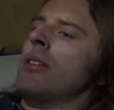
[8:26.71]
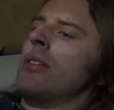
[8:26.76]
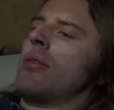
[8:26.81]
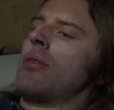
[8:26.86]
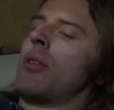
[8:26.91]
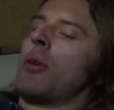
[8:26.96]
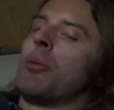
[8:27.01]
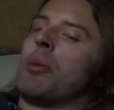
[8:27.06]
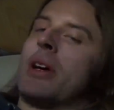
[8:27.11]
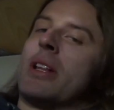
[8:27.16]

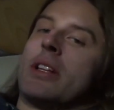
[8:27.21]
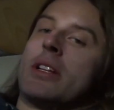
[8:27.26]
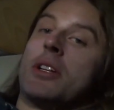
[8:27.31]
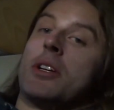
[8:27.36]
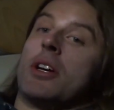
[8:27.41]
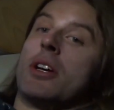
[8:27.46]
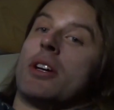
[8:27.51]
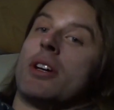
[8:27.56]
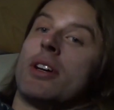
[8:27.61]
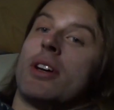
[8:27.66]
for my
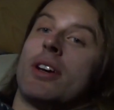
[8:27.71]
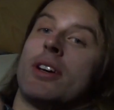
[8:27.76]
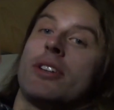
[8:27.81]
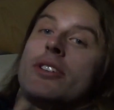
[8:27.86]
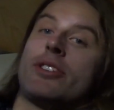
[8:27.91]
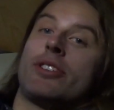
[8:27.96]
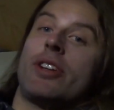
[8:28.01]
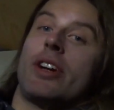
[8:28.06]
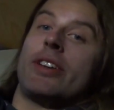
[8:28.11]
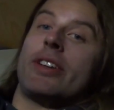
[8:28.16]
little
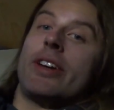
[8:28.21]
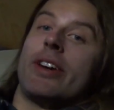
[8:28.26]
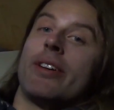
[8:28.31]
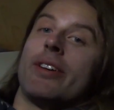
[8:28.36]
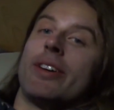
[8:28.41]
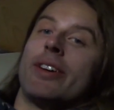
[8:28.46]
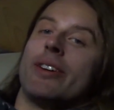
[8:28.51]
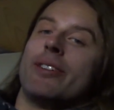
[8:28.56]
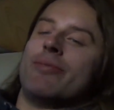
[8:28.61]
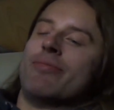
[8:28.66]
study
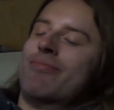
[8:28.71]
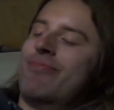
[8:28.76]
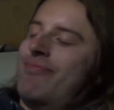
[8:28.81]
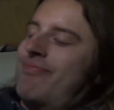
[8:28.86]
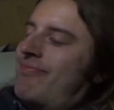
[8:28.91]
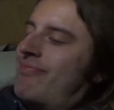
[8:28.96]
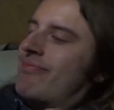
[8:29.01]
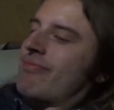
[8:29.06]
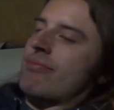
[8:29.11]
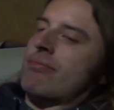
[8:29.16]
area.
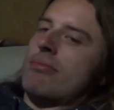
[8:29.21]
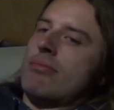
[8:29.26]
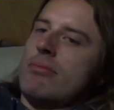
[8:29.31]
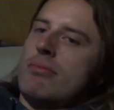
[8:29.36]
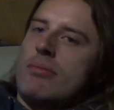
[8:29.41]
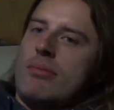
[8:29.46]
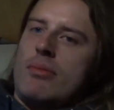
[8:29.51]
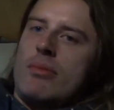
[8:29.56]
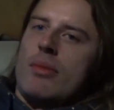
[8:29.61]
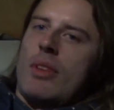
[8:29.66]

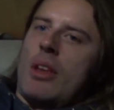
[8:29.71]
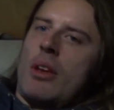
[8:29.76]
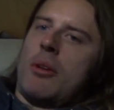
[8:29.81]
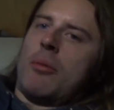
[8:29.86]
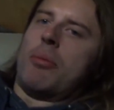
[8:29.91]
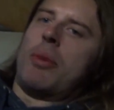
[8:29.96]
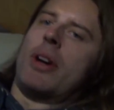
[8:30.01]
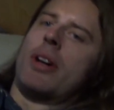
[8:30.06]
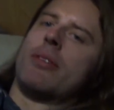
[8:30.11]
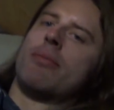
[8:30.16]

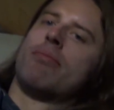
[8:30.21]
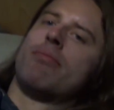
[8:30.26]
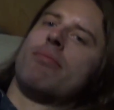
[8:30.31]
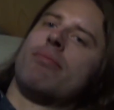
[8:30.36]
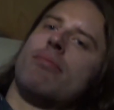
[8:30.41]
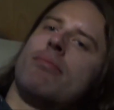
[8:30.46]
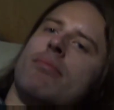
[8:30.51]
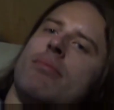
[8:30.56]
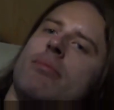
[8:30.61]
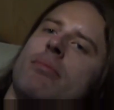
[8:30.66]
But
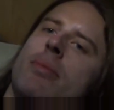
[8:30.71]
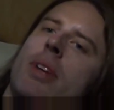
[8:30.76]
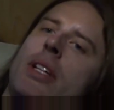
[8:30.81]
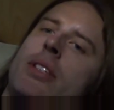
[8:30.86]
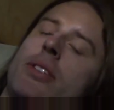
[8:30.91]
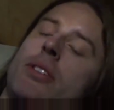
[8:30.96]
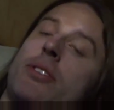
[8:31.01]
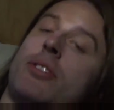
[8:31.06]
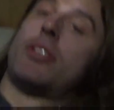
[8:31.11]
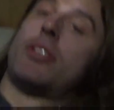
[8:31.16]
as you can